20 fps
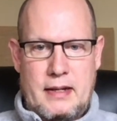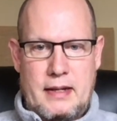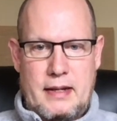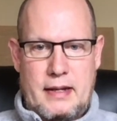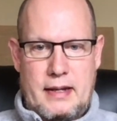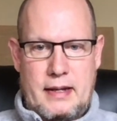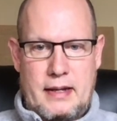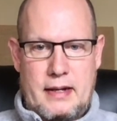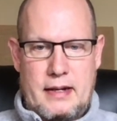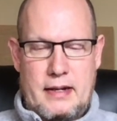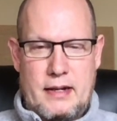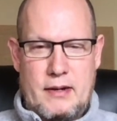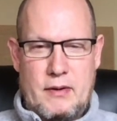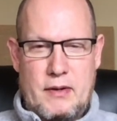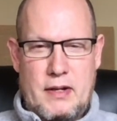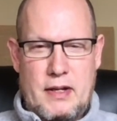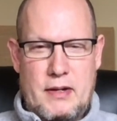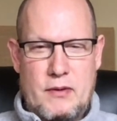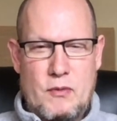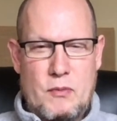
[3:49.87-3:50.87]
And I
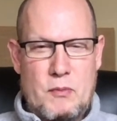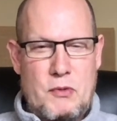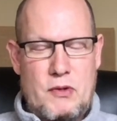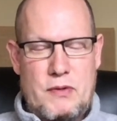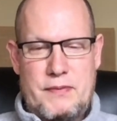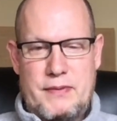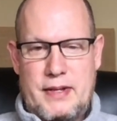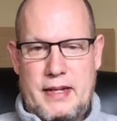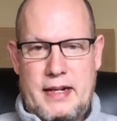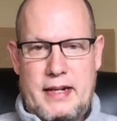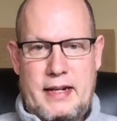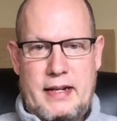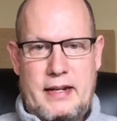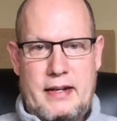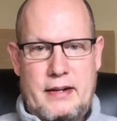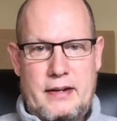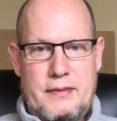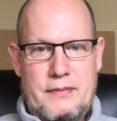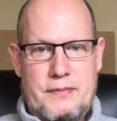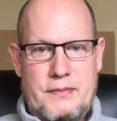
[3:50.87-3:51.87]
remove
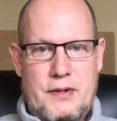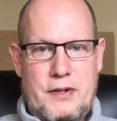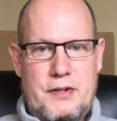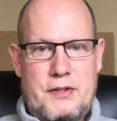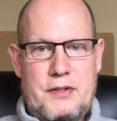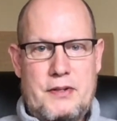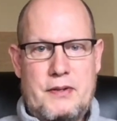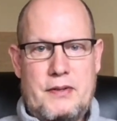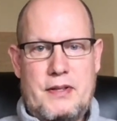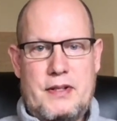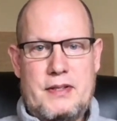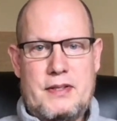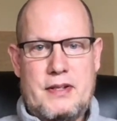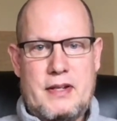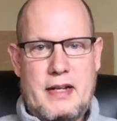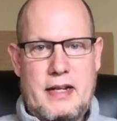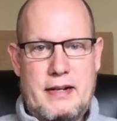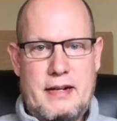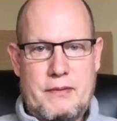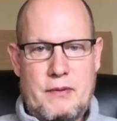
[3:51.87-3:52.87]
any furniture that's
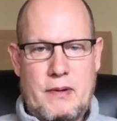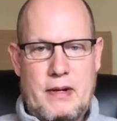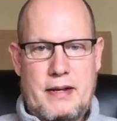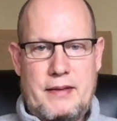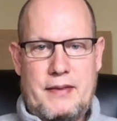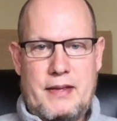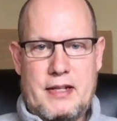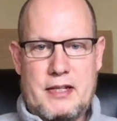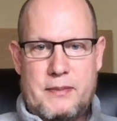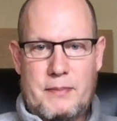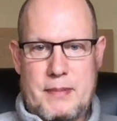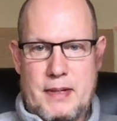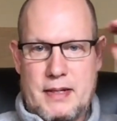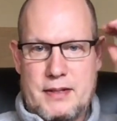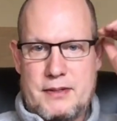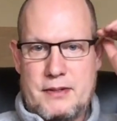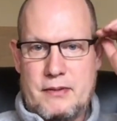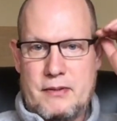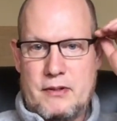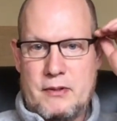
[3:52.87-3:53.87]
kind of around that
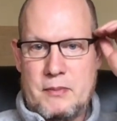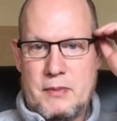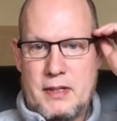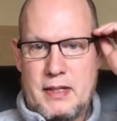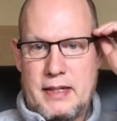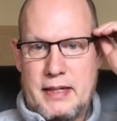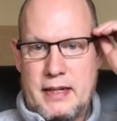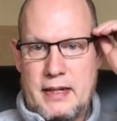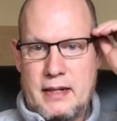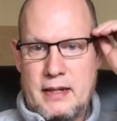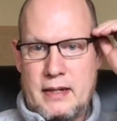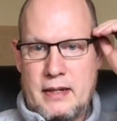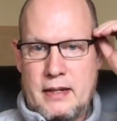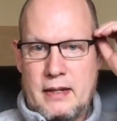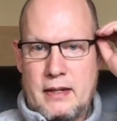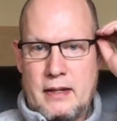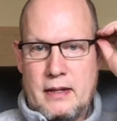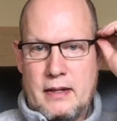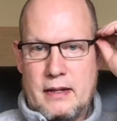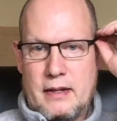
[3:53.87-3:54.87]
spot. So normally,
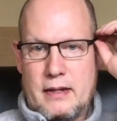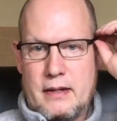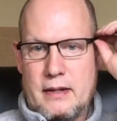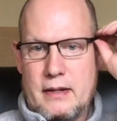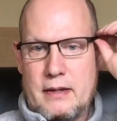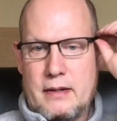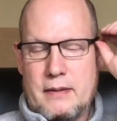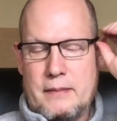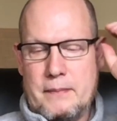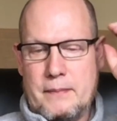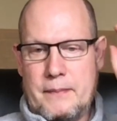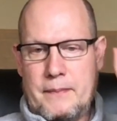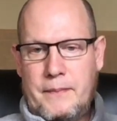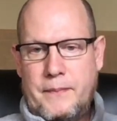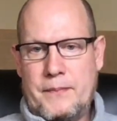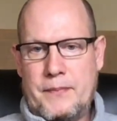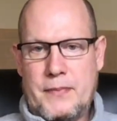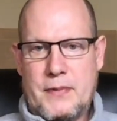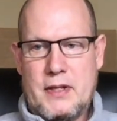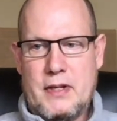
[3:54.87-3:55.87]
I
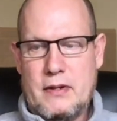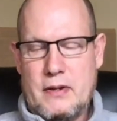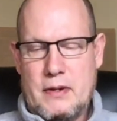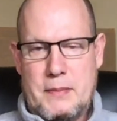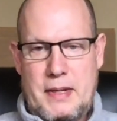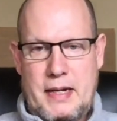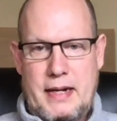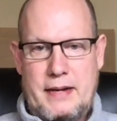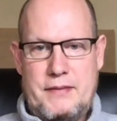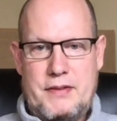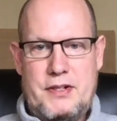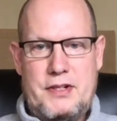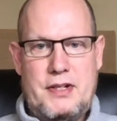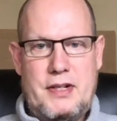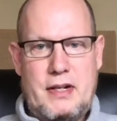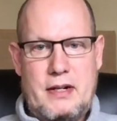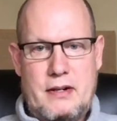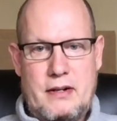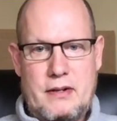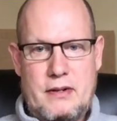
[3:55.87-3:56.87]
might have a
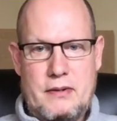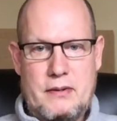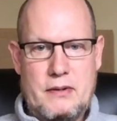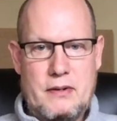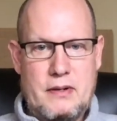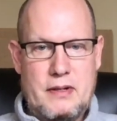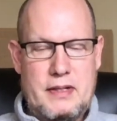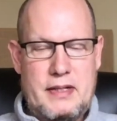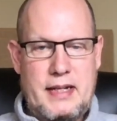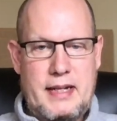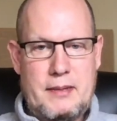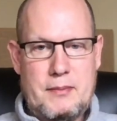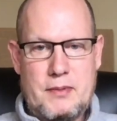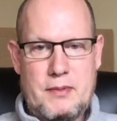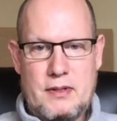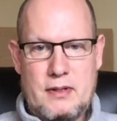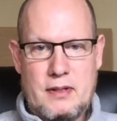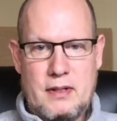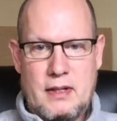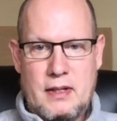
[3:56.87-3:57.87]
chair or a
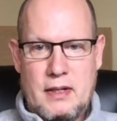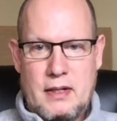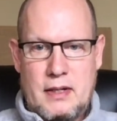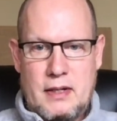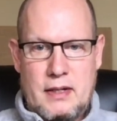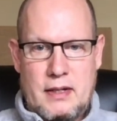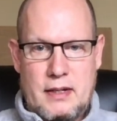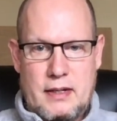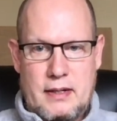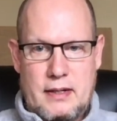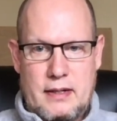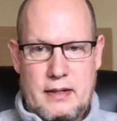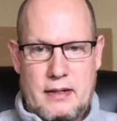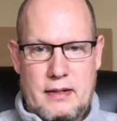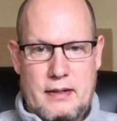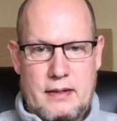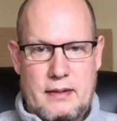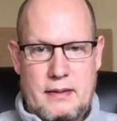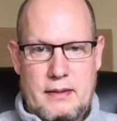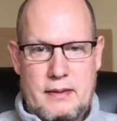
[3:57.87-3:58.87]
table.
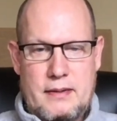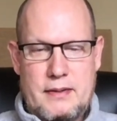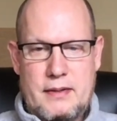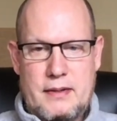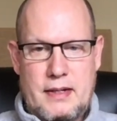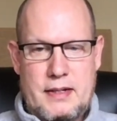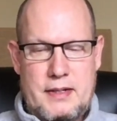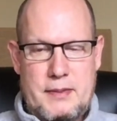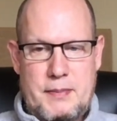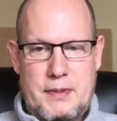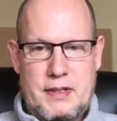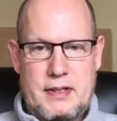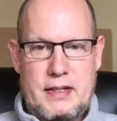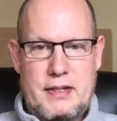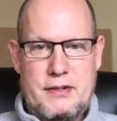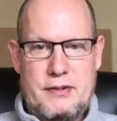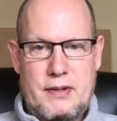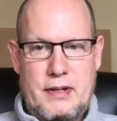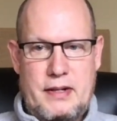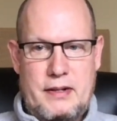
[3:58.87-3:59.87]
I typically
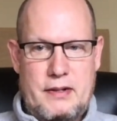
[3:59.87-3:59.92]
try to